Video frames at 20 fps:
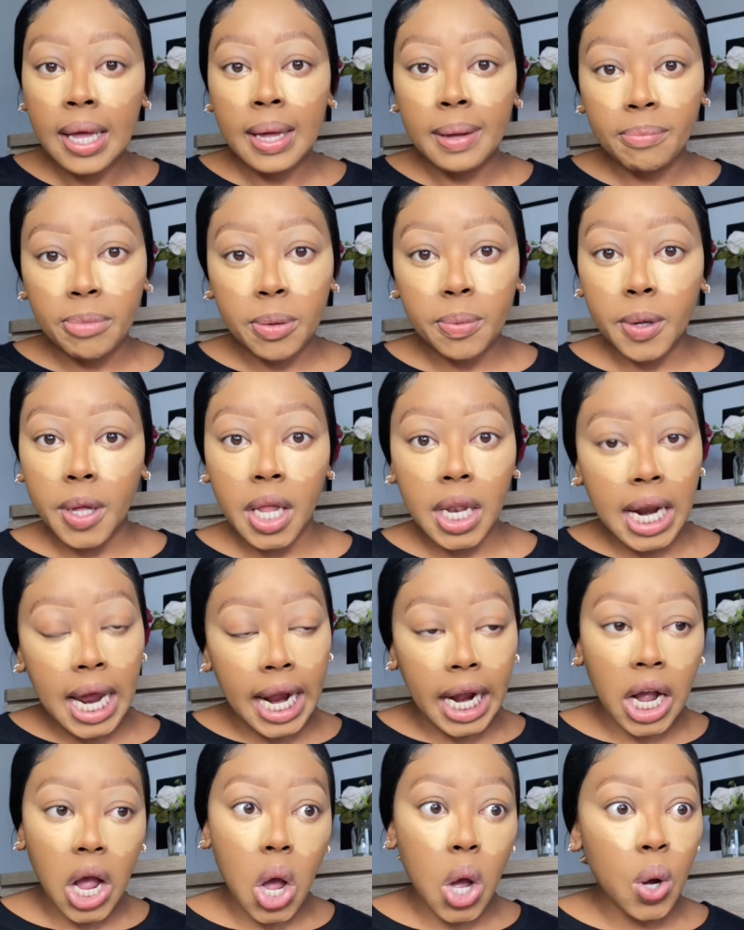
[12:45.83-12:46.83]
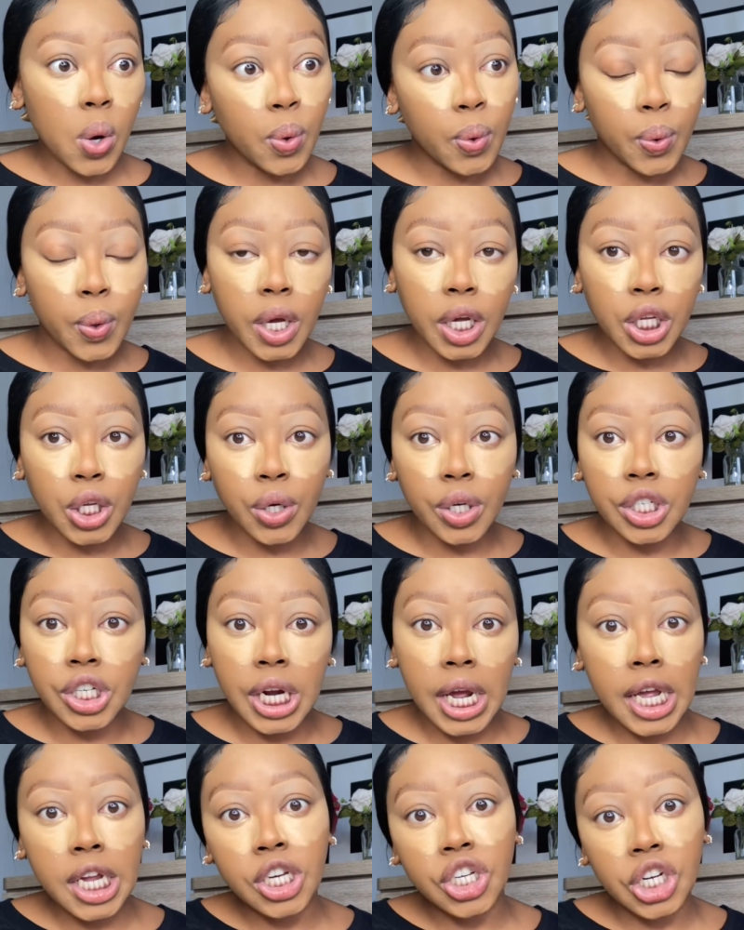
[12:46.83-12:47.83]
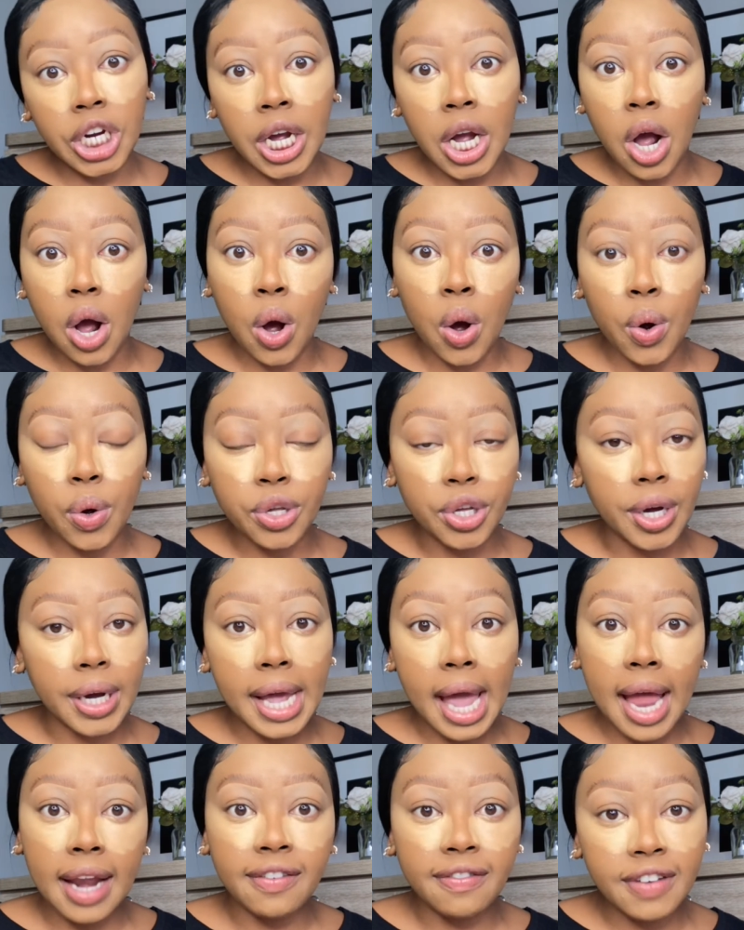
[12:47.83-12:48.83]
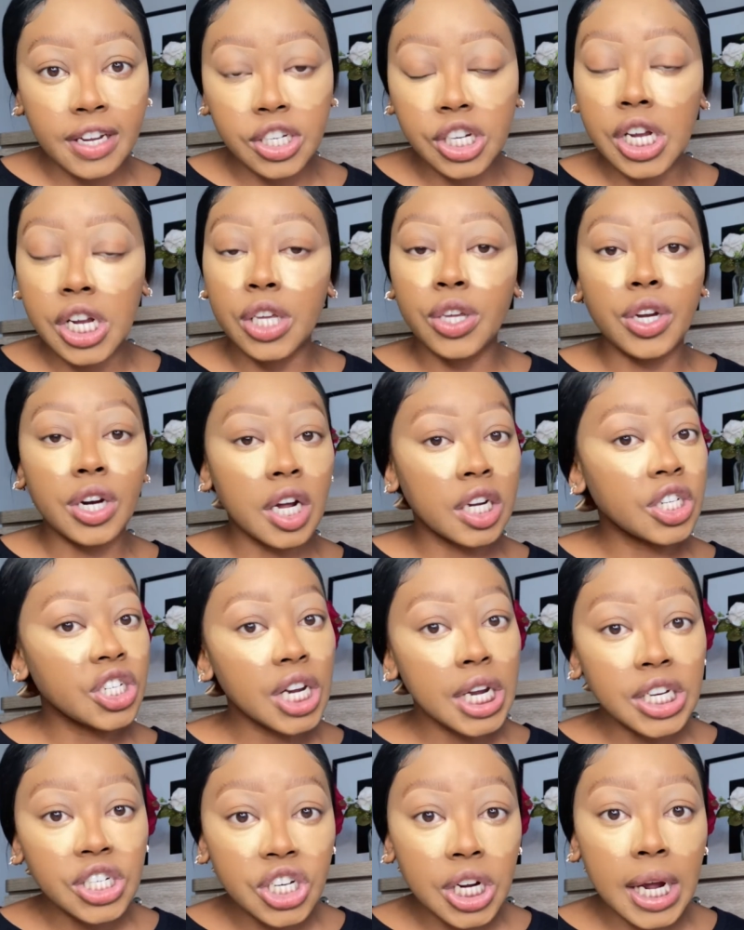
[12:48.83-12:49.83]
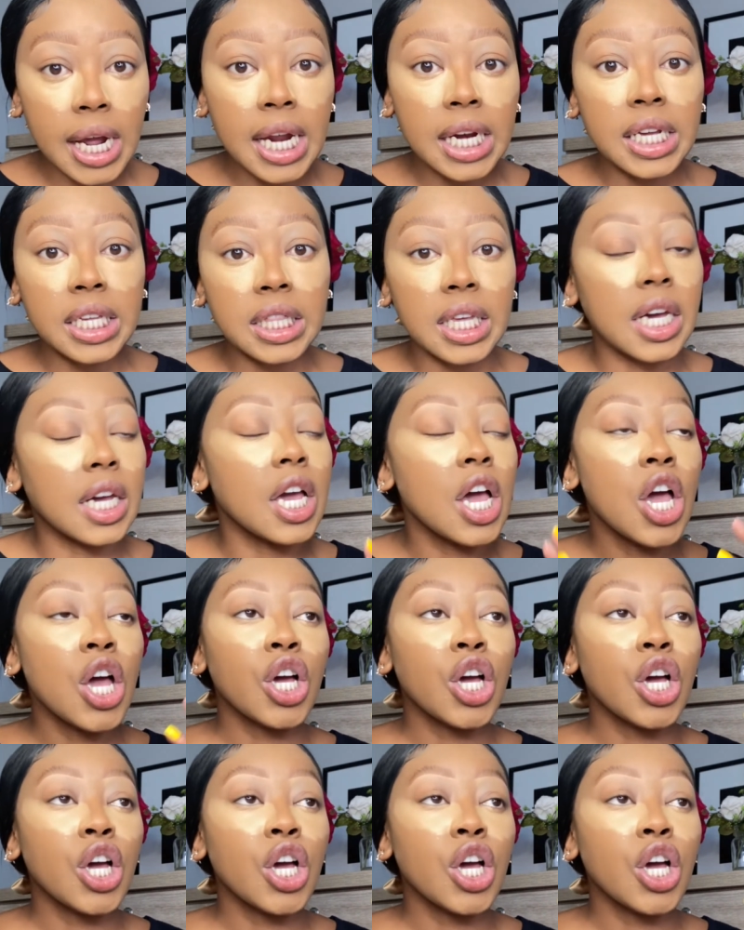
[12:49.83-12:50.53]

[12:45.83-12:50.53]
People are like, oh, you're changing, oh, you're catfishing. You're not changing anything.